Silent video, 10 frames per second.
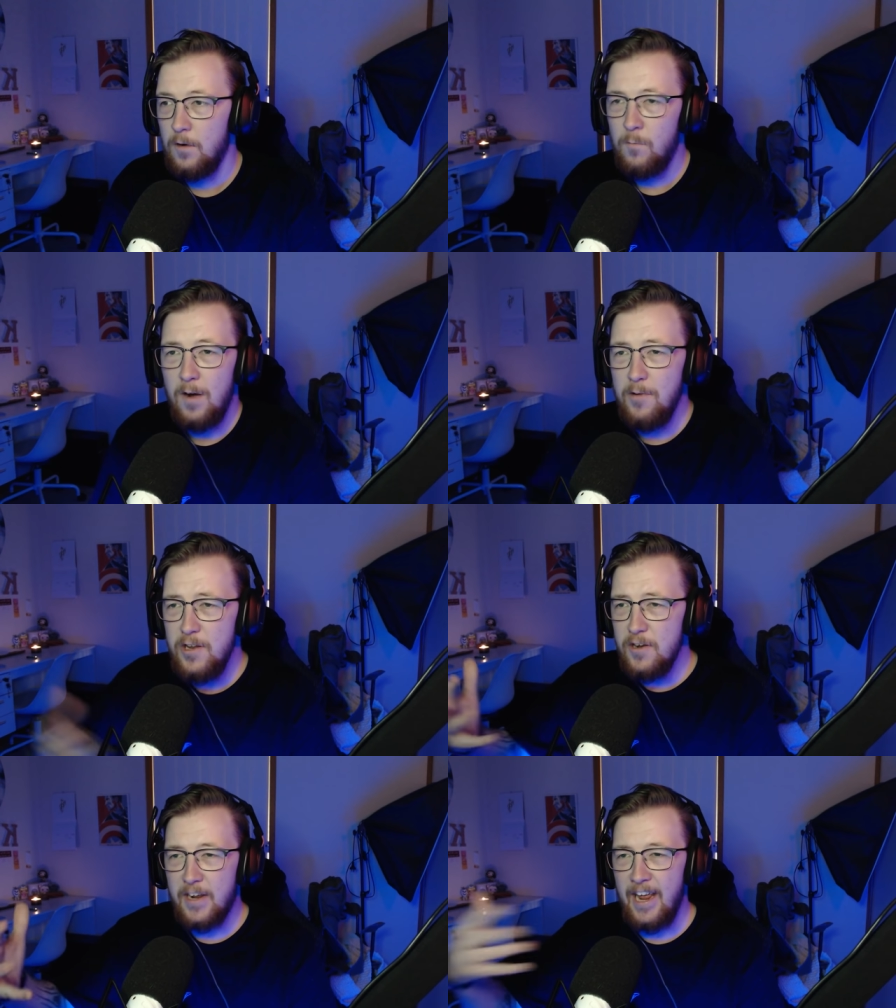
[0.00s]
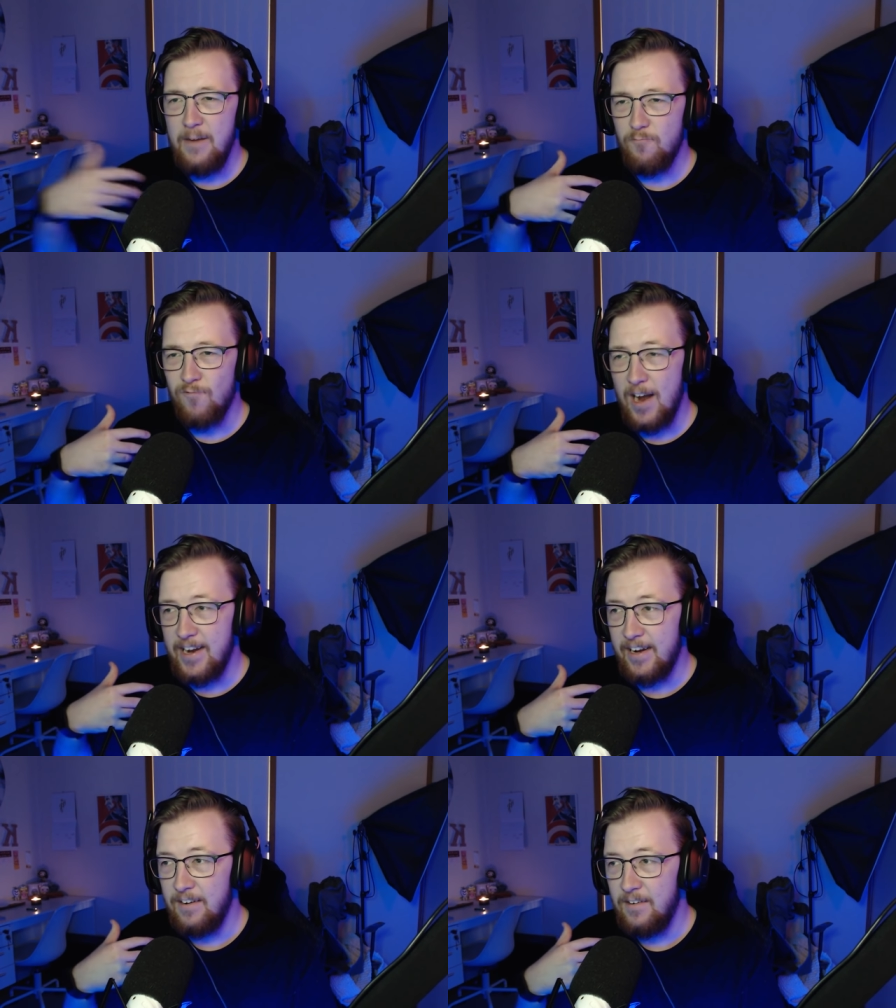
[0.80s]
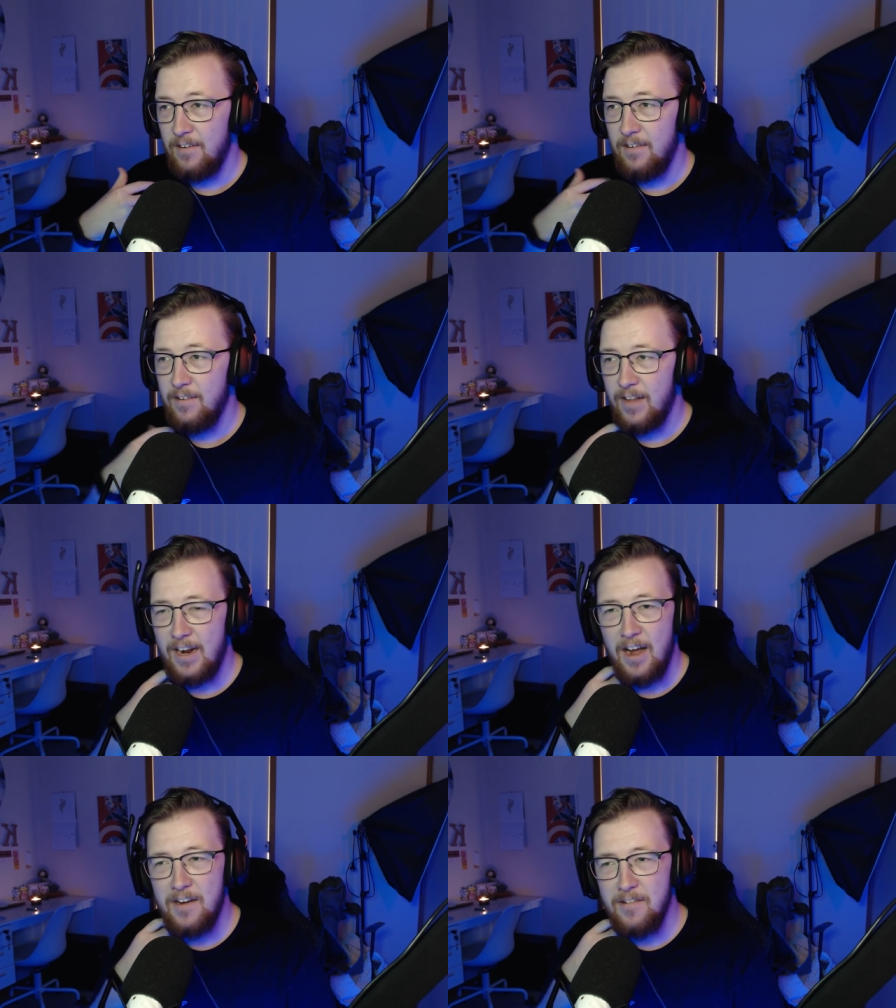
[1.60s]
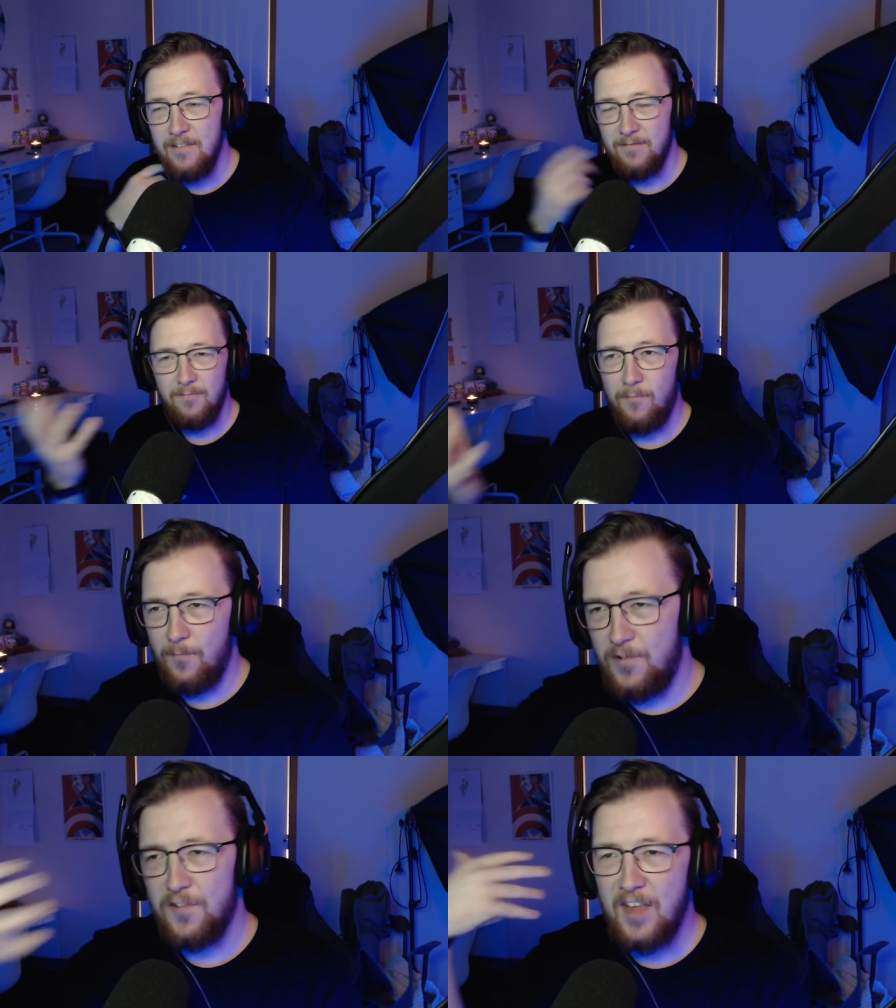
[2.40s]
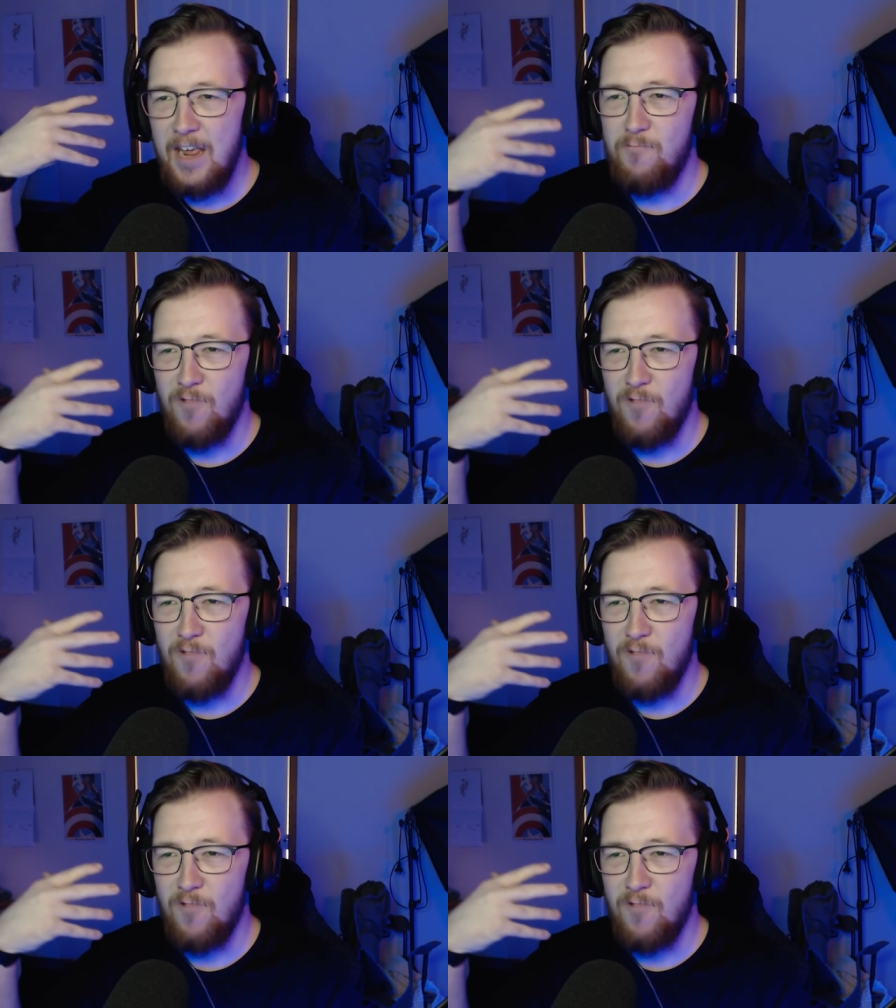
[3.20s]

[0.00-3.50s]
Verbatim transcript: Why wouldn't you keep running? Like, I don't... Just keep